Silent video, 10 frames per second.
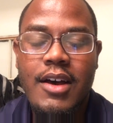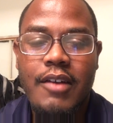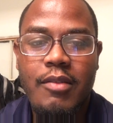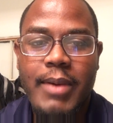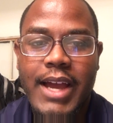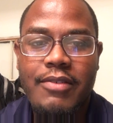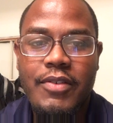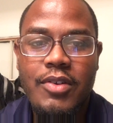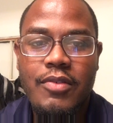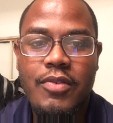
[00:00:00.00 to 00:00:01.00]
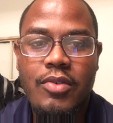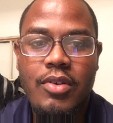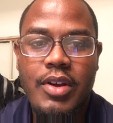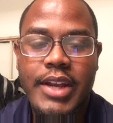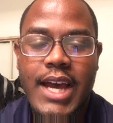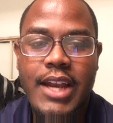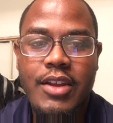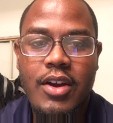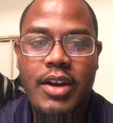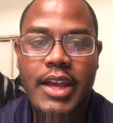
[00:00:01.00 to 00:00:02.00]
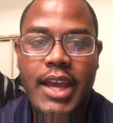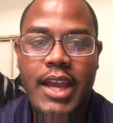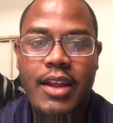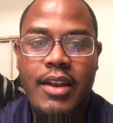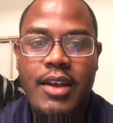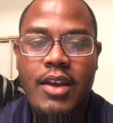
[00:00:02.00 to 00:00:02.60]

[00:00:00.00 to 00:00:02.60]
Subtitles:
of the backfield for a 9-yard gain